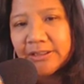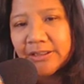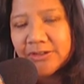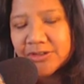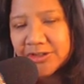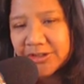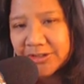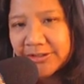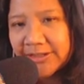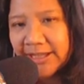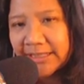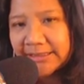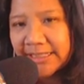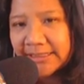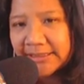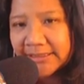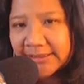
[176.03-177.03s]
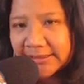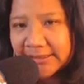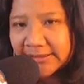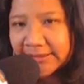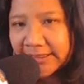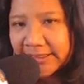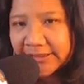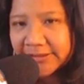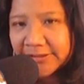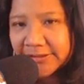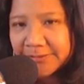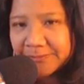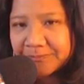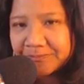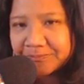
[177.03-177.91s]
and I'll show you how to edit it later.